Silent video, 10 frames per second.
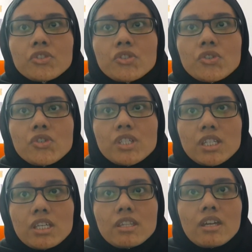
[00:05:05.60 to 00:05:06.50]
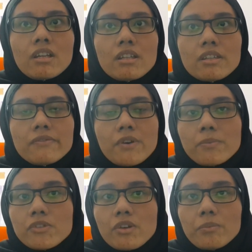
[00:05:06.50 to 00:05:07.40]
to see than other
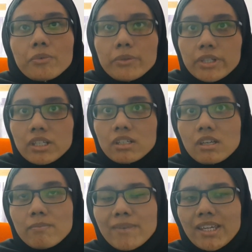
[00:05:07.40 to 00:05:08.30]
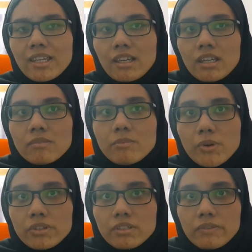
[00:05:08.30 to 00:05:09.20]
forms of bullying, making it
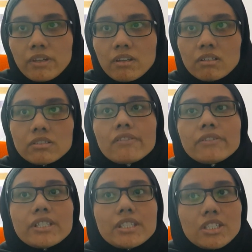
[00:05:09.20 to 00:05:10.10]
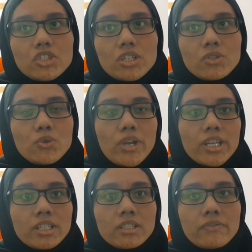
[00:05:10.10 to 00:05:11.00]
more difficult for the teachers to
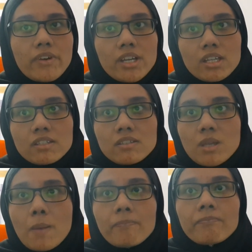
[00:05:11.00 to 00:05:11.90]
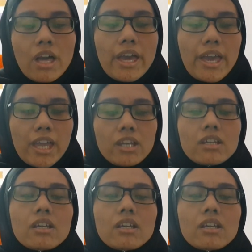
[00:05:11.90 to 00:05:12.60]
identify and stop it